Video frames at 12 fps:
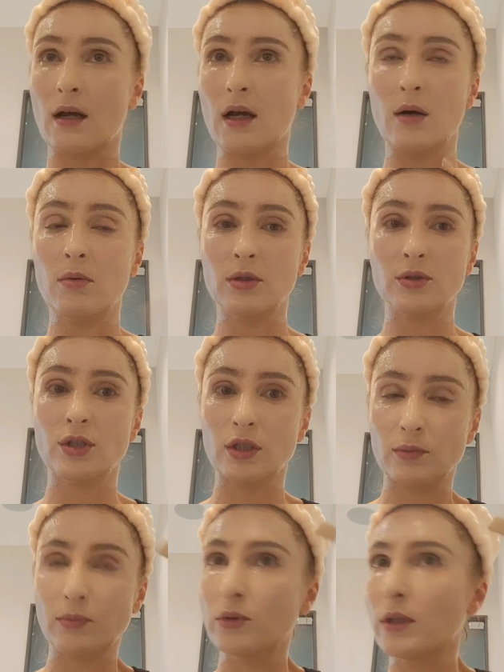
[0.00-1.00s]
I will
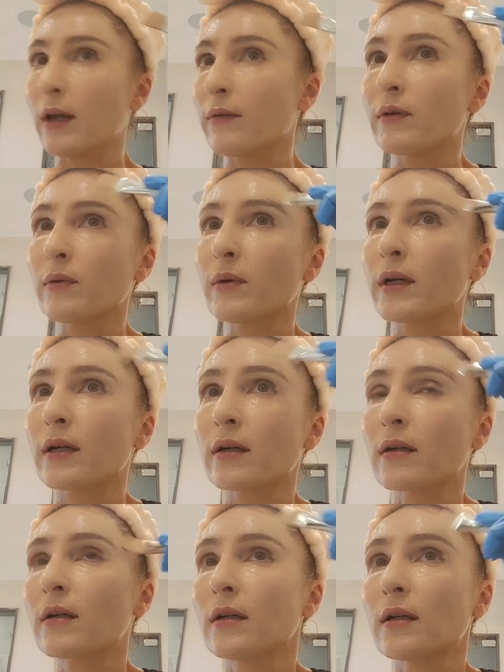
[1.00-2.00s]
just put
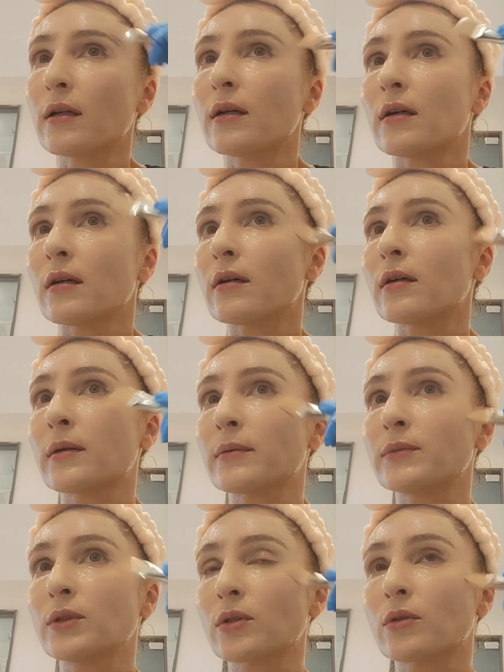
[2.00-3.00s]
everywhere
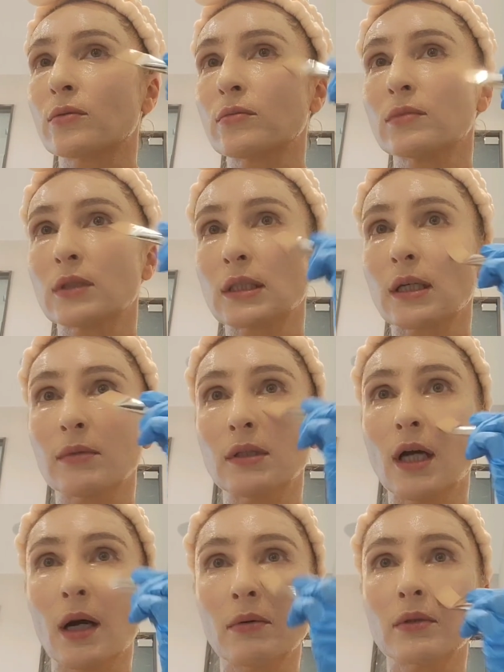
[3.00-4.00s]
you know,
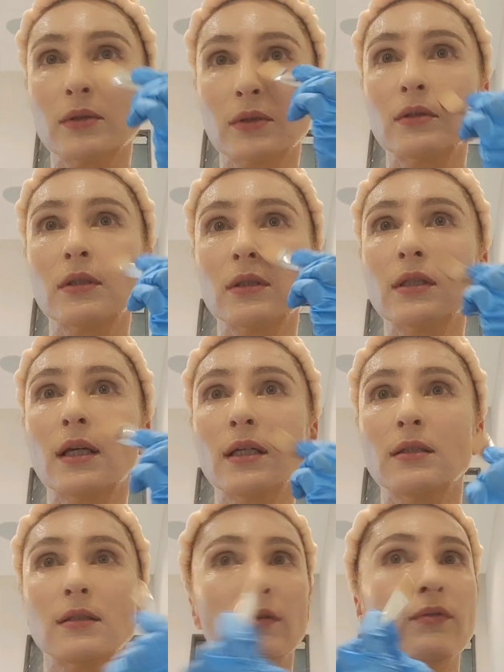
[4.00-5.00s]
some towels in
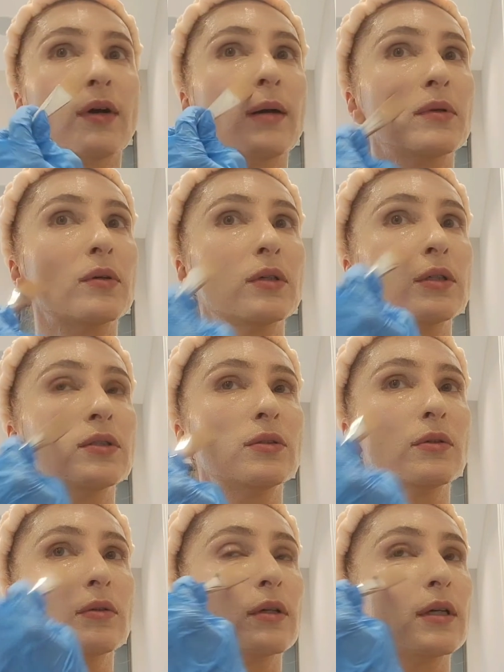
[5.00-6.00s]
case if I'm going
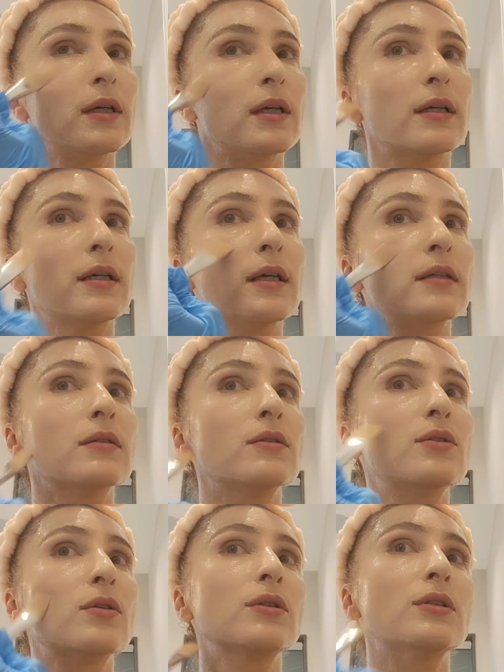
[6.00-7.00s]
to
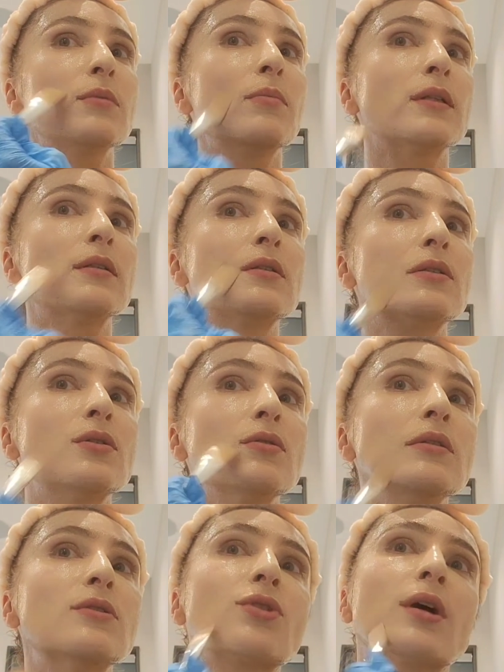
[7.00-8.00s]
get dirty, but it
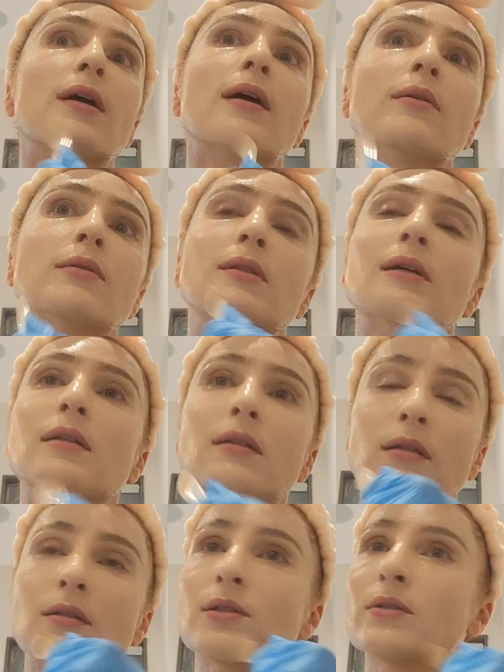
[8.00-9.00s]
should dry out
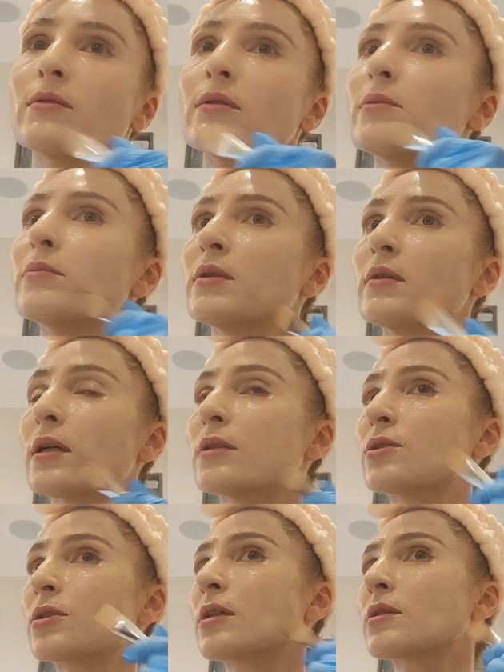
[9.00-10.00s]
and it shouldn't be
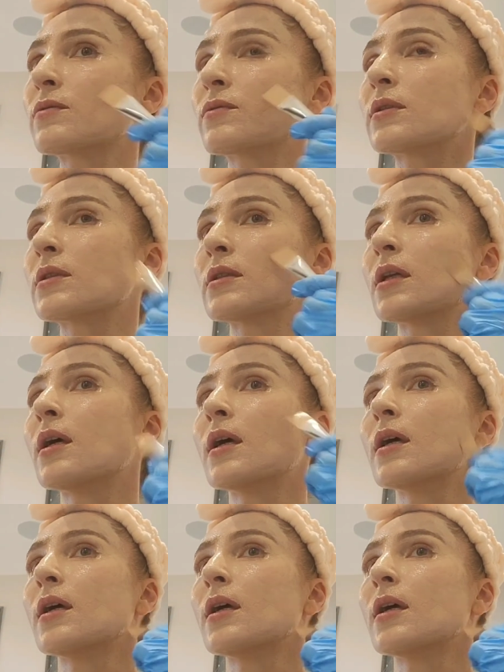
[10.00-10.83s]
that transferred.